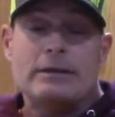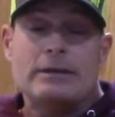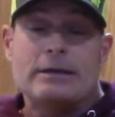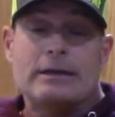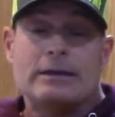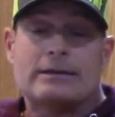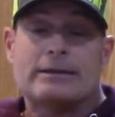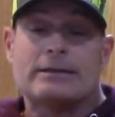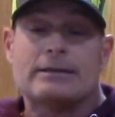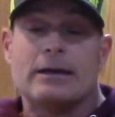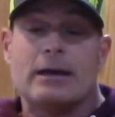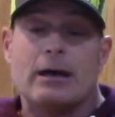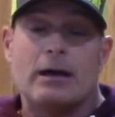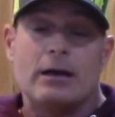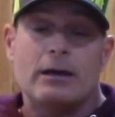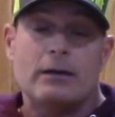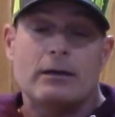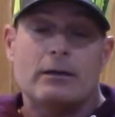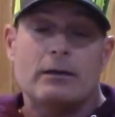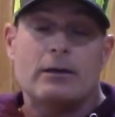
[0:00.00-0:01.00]
It's
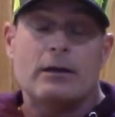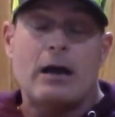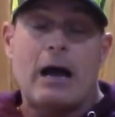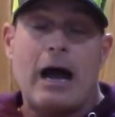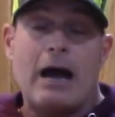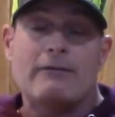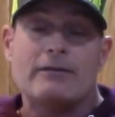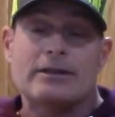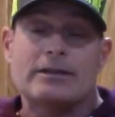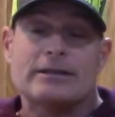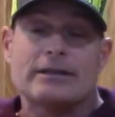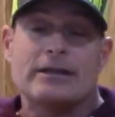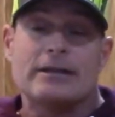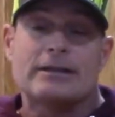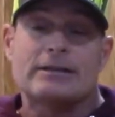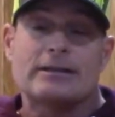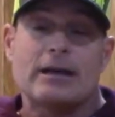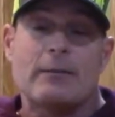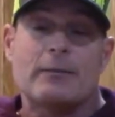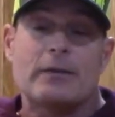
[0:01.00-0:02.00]
obviously
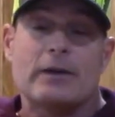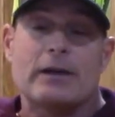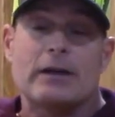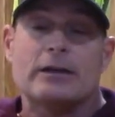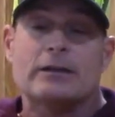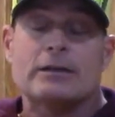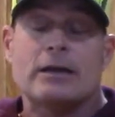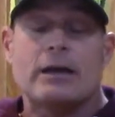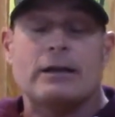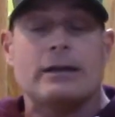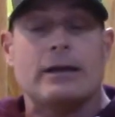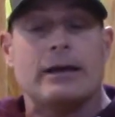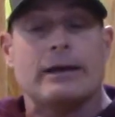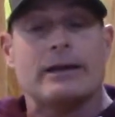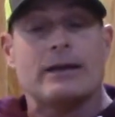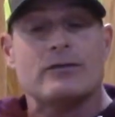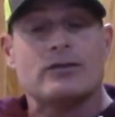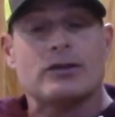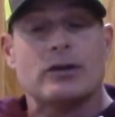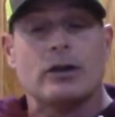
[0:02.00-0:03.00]
it's something, it
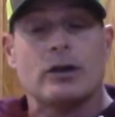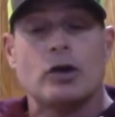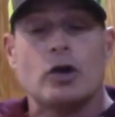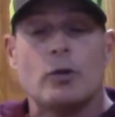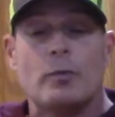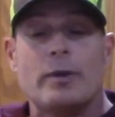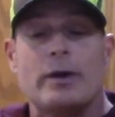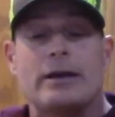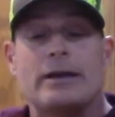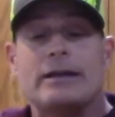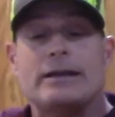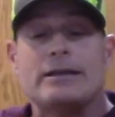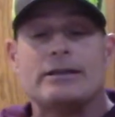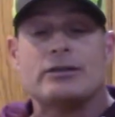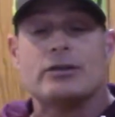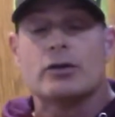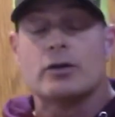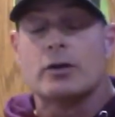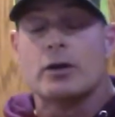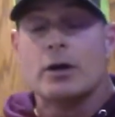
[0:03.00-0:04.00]
gives you a little bit
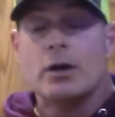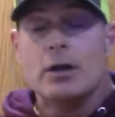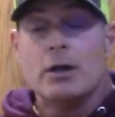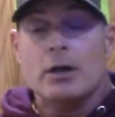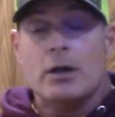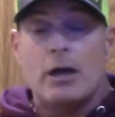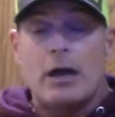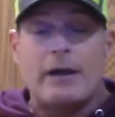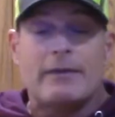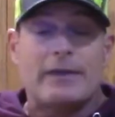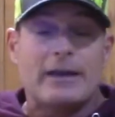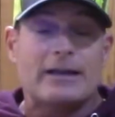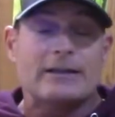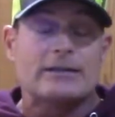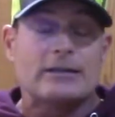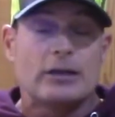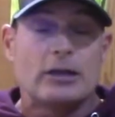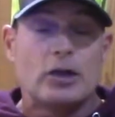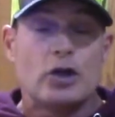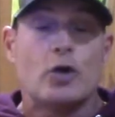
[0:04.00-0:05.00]
easier. I think
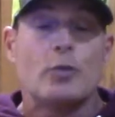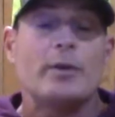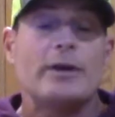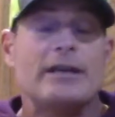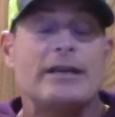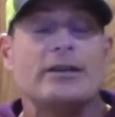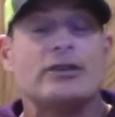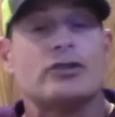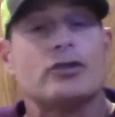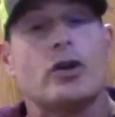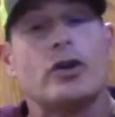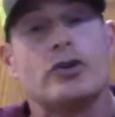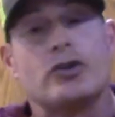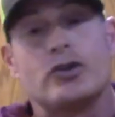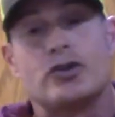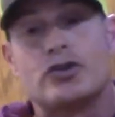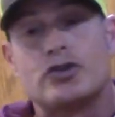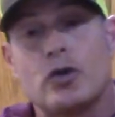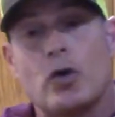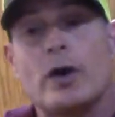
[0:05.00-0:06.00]
it's a little bit easier on
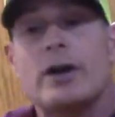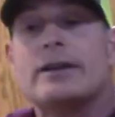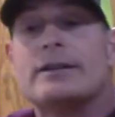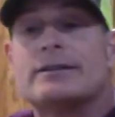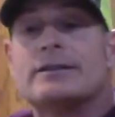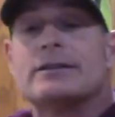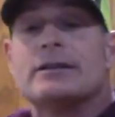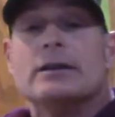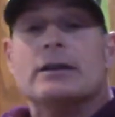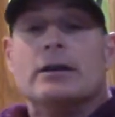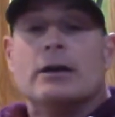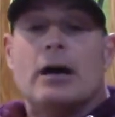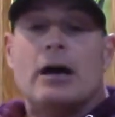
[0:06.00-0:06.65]
your joints.